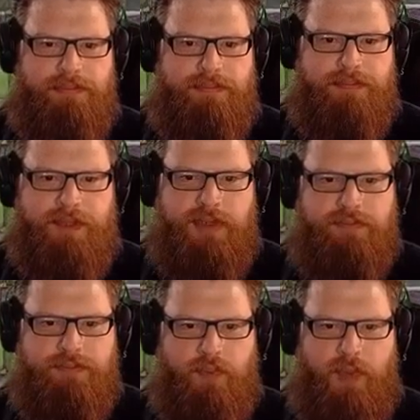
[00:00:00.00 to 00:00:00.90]
you know,
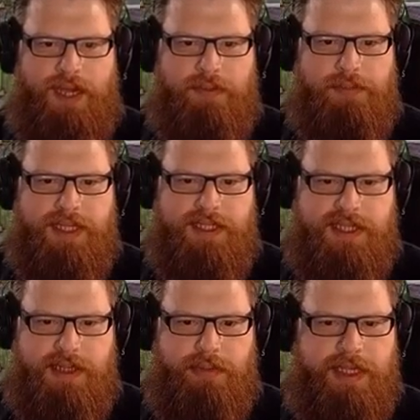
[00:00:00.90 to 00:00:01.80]
wild plants
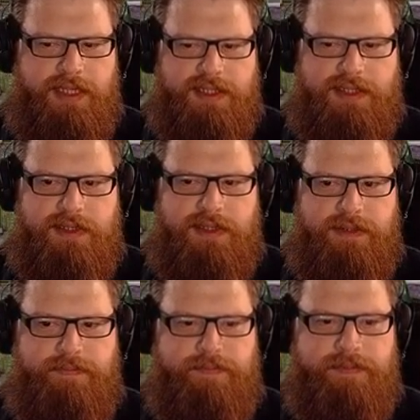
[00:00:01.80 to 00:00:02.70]
in your base.
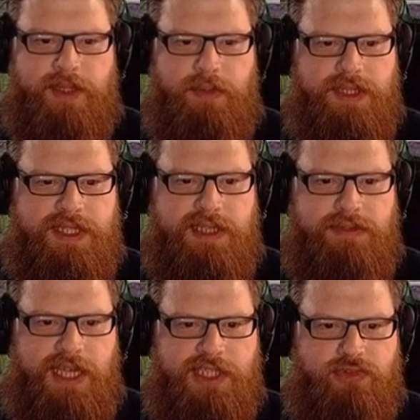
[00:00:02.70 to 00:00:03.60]
They want you to leave
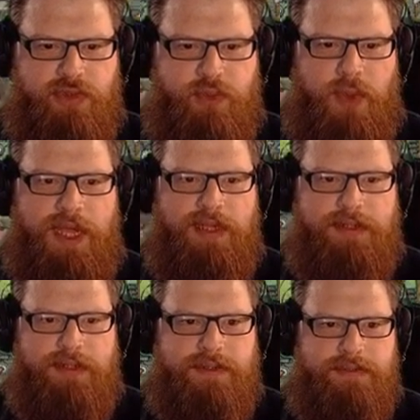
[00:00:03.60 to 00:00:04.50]
the asteroid
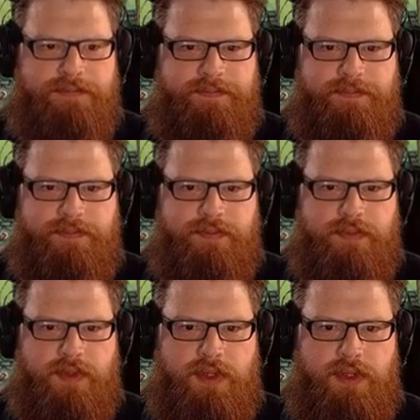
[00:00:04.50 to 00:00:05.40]
wild and,
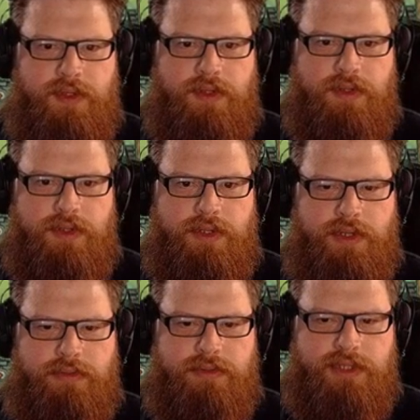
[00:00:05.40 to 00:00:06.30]
you
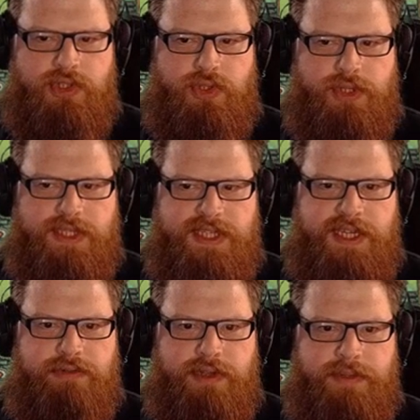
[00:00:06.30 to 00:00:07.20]
know, enjoy the scenery.